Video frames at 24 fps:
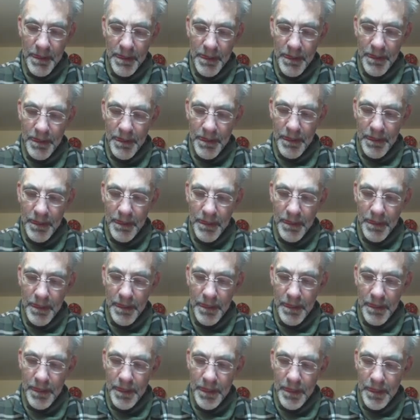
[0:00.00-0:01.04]

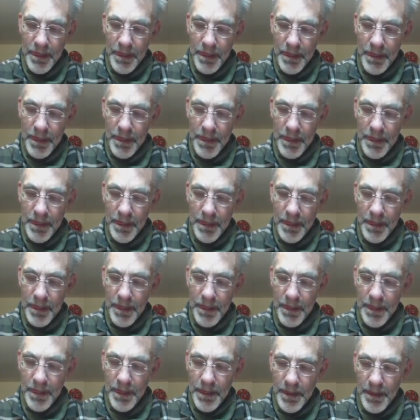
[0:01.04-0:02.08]

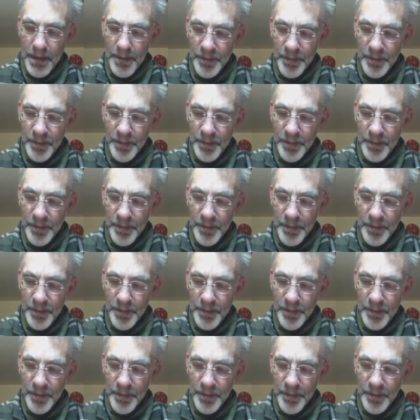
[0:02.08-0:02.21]
Nobody speaks.